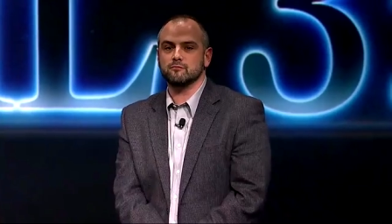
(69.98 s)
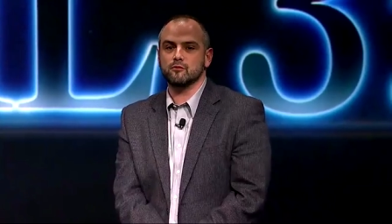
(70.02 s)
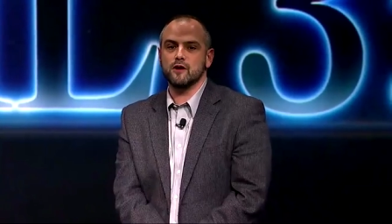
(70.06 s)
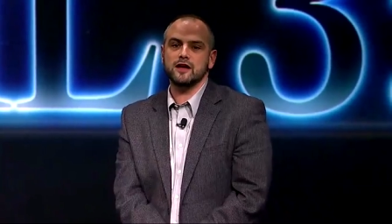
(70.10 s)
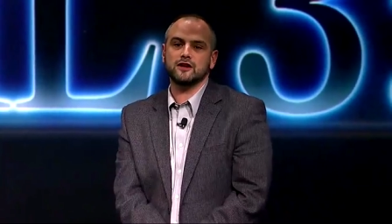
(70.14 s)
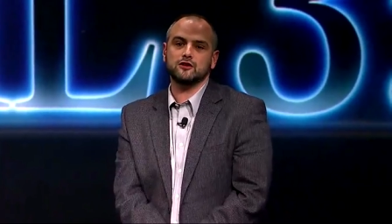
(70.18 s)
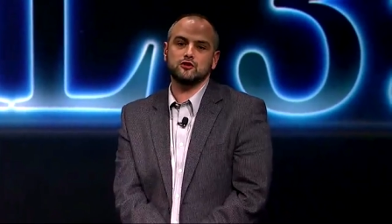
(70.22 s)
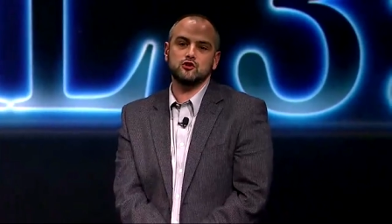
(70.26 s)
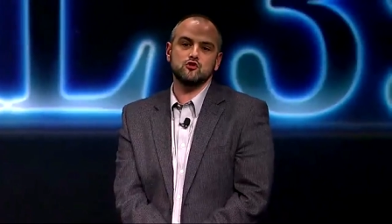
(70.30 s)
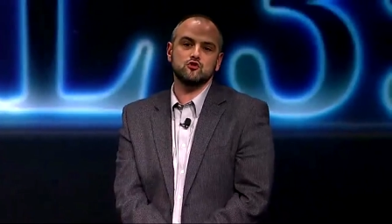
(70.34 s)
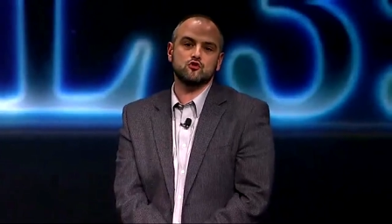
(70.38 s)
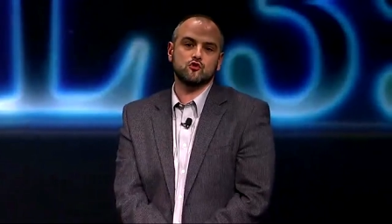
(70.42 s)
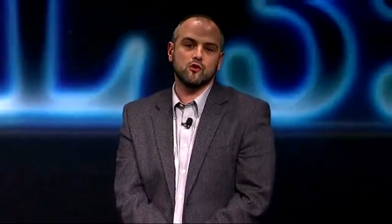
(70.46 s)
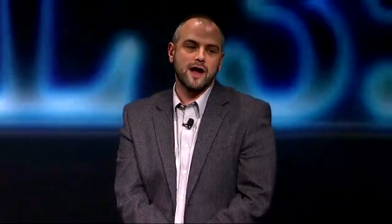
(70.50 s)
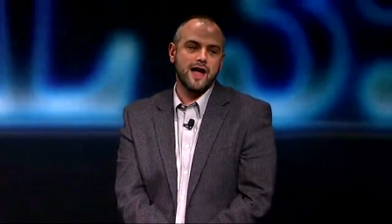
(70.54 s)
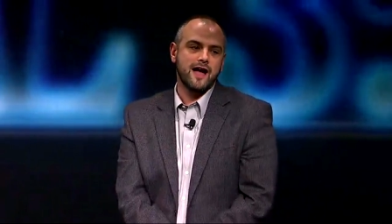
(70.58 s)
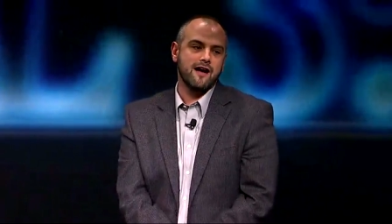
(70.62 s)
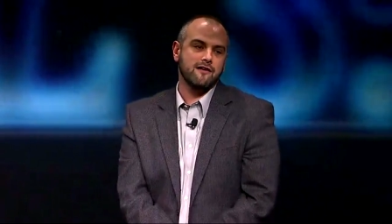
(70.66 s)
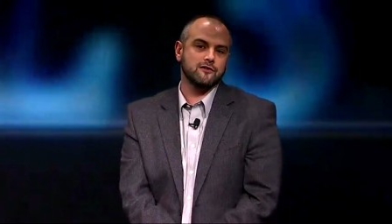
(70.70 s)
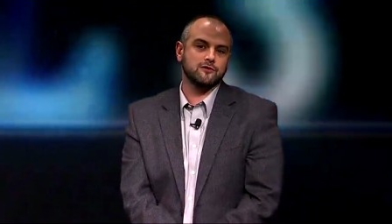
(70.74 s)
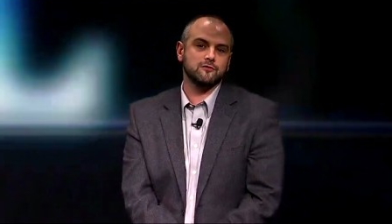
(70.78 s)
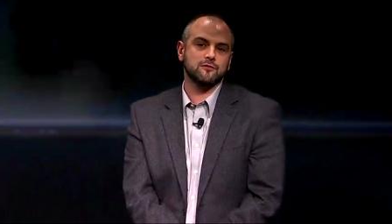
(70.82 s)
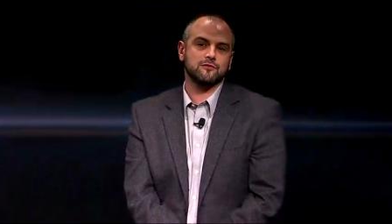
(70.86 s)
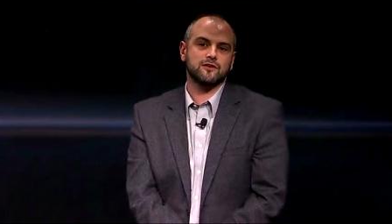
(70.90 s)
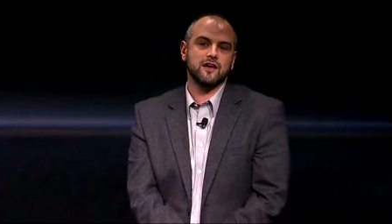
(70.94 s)
and break new
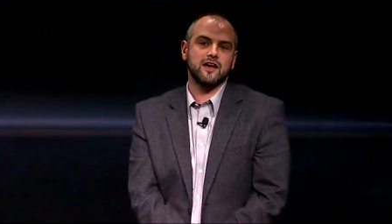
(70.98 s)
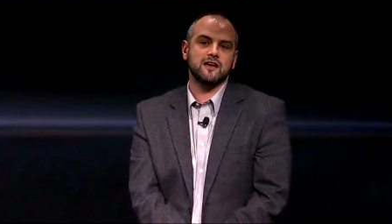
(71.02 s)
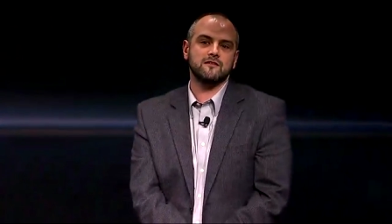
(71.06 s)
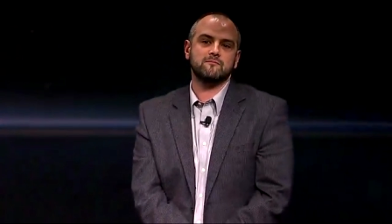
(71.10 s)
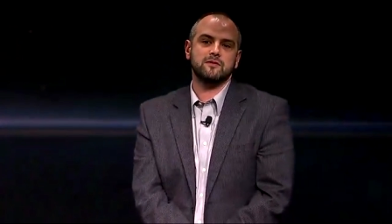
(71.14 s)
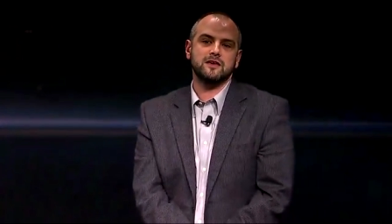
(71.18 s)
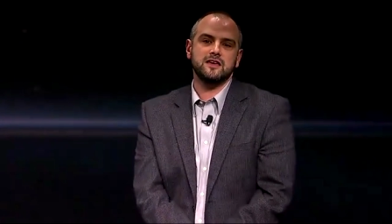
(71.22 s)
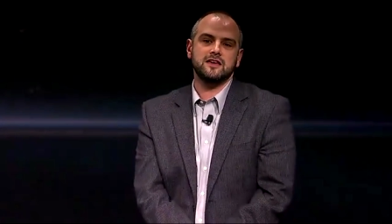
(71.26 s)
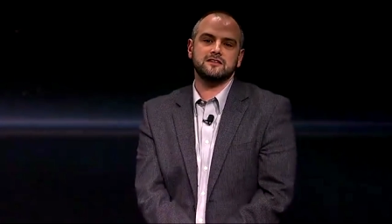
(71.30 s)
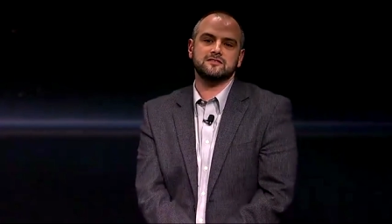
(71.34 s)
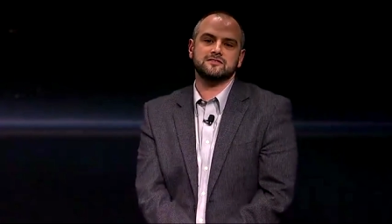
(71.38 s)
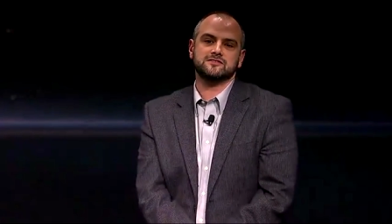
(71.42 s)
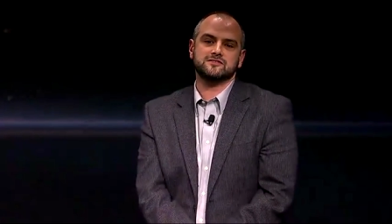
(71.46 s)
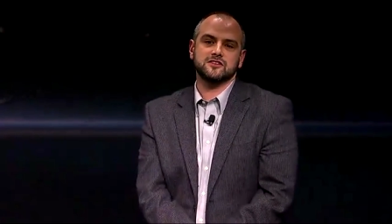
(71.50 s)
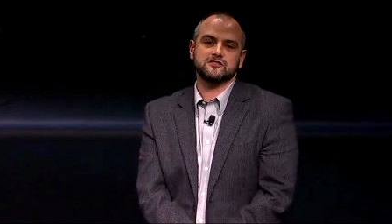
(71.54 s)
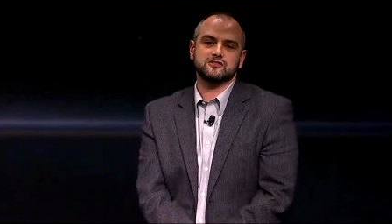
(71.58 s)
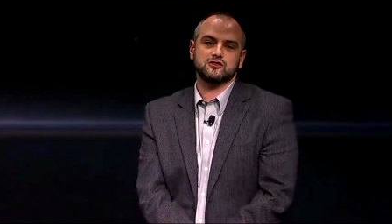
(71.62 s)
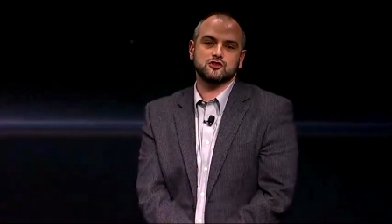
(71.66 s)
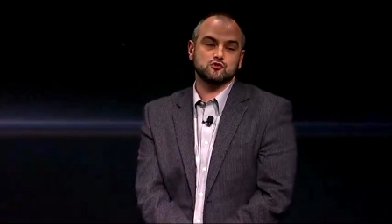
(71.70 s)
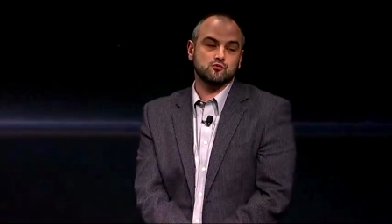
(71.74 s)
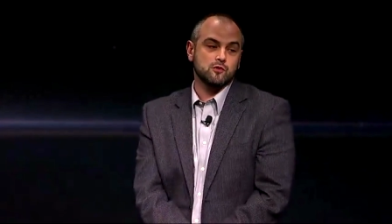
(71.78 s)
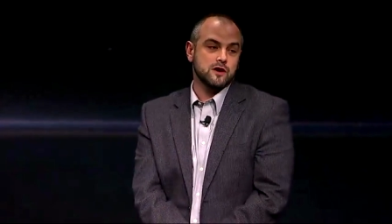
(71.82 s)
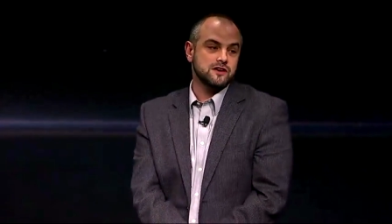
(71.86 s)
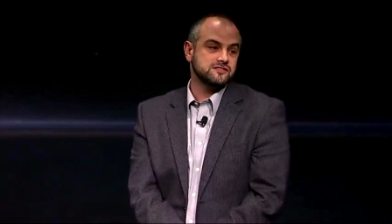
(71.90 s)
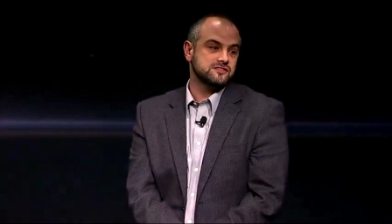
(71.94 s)
ground with I Ps such
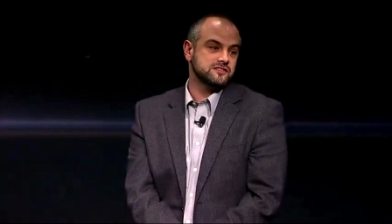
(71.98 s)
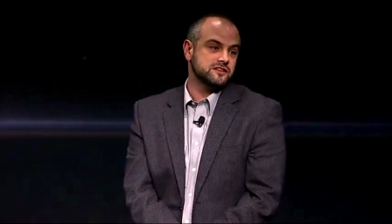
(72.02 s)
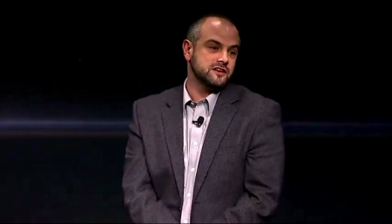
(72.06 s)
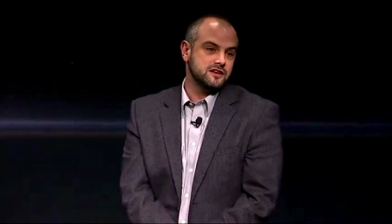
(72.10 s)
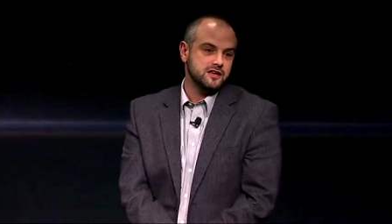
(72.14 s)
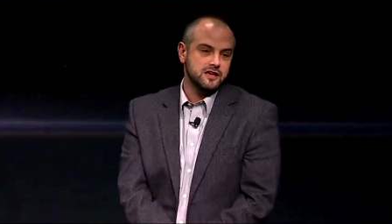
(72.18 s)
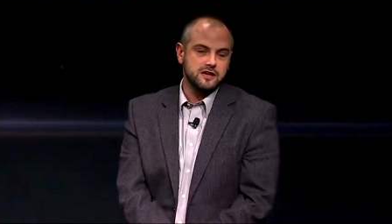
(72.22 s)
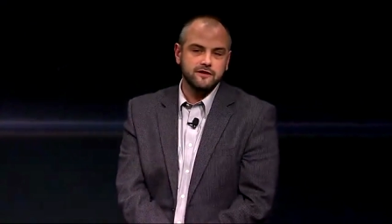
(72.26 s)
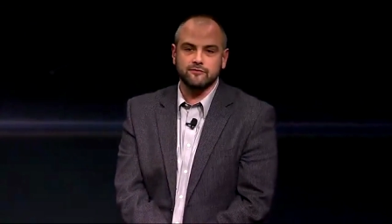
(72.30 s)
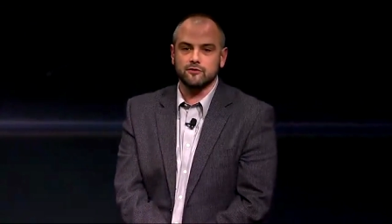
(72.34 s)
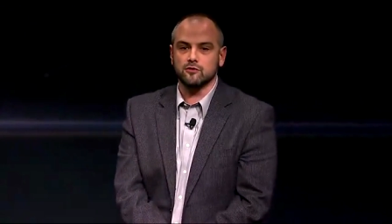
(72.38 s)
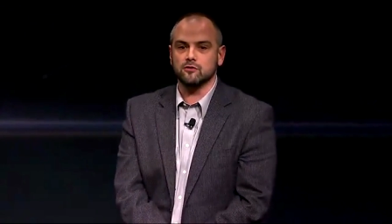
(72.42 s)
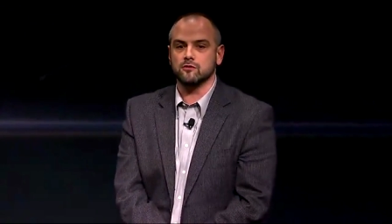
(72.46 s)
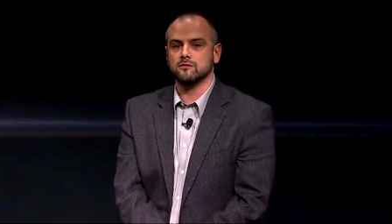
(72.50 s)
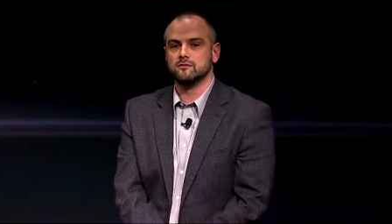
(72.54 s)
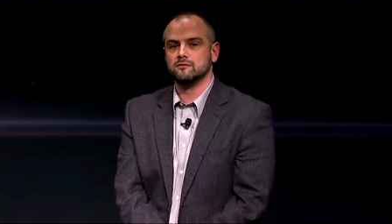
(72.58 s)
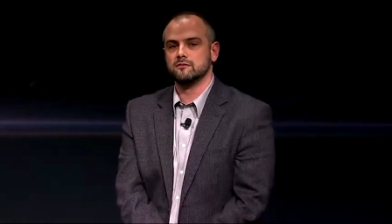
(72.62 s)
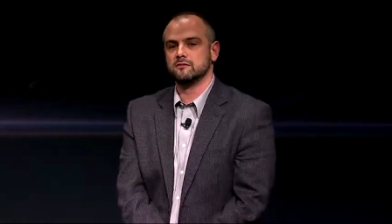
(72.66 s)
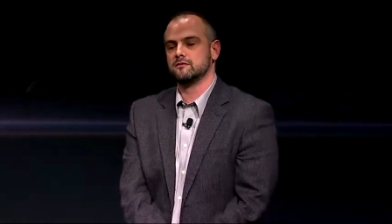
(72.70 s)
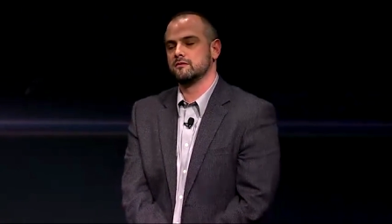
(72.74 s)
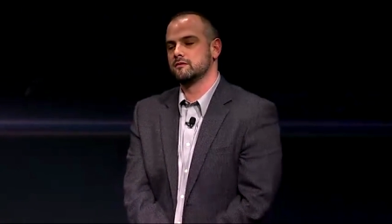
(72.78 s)
as Resident Evil.